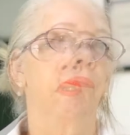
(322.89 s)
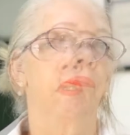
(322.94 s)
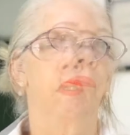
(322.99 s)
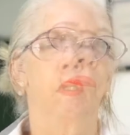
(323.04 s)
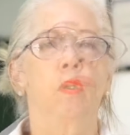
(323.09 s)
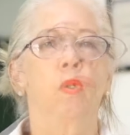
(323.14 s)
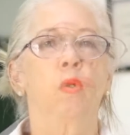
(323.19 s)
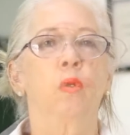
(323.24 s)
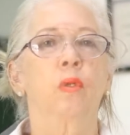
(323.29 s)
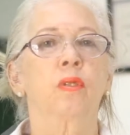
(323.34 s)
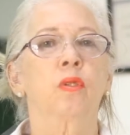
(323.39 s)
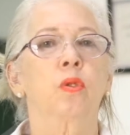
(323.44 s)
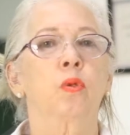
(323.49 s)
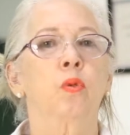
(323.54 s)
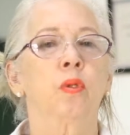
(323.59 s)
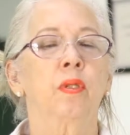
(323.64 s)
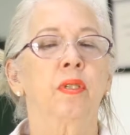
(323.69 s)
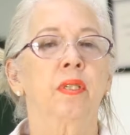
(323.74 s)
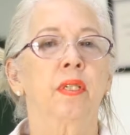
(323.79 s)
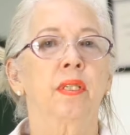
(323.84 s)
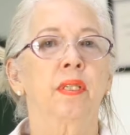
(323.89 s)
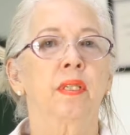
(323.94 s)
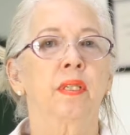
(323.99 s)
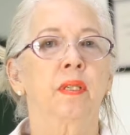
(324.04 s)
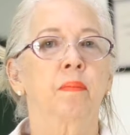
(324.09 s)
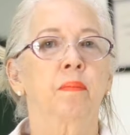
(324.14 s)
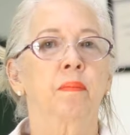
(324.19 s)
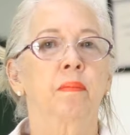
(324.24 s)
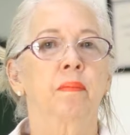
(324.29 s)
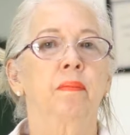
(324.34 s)
The whole school
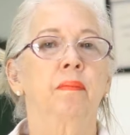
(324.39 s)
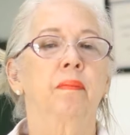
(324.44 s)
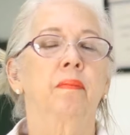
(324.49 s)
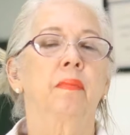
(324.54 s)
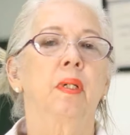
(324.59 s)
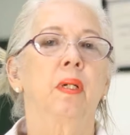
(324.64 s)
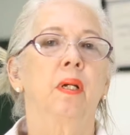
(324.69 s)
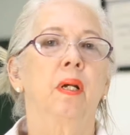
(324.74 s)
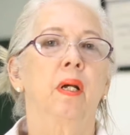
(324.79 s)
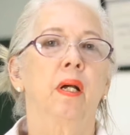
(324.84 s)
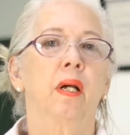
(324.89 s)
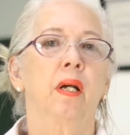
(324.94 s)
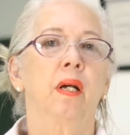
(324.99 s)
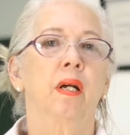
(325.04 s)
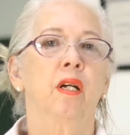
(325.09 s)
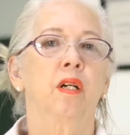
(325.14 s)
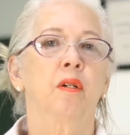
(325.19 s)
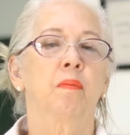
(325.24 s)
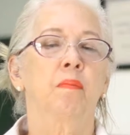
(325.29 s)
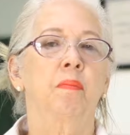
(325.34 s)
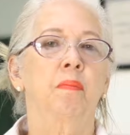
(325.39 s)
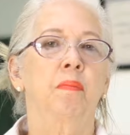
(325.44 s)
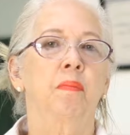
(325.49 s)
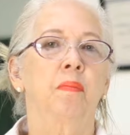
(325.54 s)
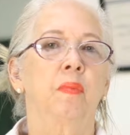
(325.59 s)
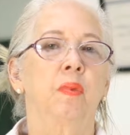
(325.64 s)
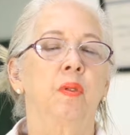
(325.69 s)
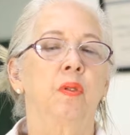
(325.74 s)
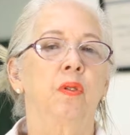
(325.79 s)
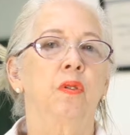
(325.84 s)
system,
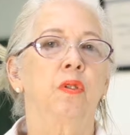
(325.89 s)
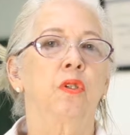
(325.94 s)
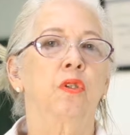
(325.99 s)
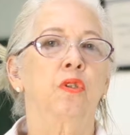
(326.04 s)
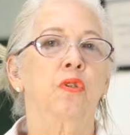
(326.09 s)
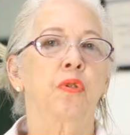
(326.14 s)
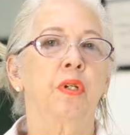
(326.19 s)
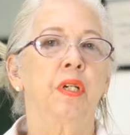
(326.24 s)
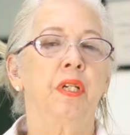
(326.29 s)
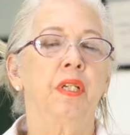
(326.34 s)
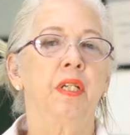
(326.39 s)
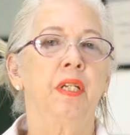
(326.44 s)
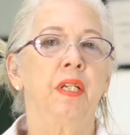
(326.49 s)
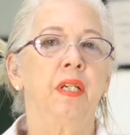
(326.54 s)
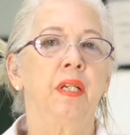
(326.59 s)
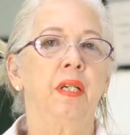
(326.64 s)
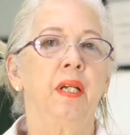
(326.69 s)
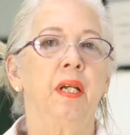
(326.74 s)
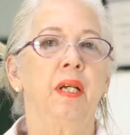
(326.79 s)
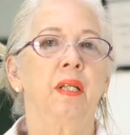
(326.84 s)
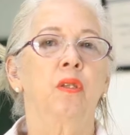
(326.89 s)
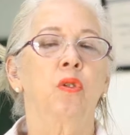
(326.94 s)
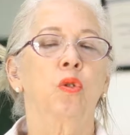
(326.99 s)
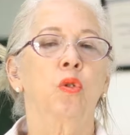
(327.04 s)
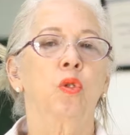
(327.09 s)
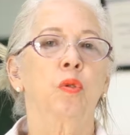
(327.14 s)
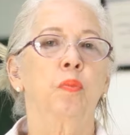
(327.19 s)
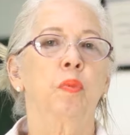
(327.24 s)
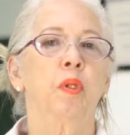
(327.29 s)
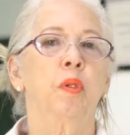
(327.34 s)
the training, and
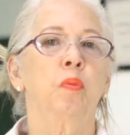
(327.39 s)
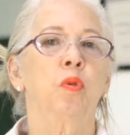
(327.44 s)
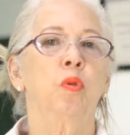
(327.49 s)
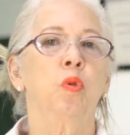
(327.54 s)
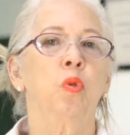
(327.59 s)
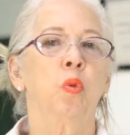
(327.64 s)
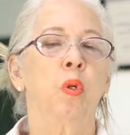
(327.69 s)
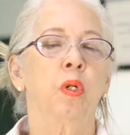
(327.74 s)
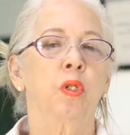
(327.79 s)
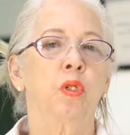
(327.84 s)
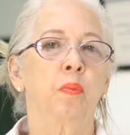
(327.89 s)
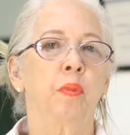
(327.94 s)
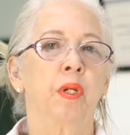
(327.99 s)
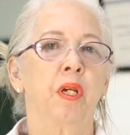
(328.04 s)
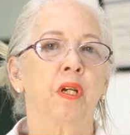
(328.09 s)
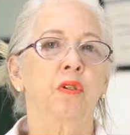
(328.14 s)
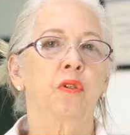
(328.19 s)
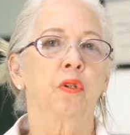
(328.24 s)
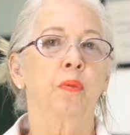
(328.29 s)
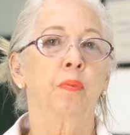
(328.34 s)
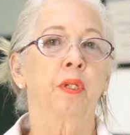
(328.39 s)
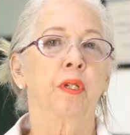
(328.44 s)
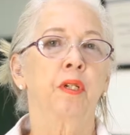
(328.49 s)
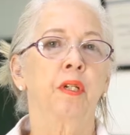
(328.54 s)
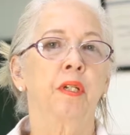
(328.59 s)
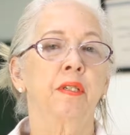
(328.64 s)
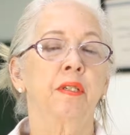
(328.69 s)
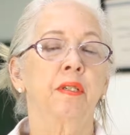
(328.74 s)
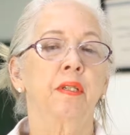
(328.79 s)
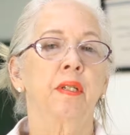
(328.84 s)
those people who want to be
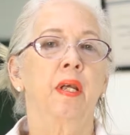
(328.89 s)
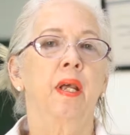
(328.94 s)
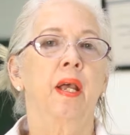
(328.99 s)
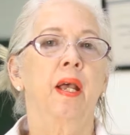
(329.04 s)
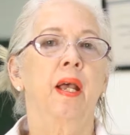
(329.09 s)
entrepreneurs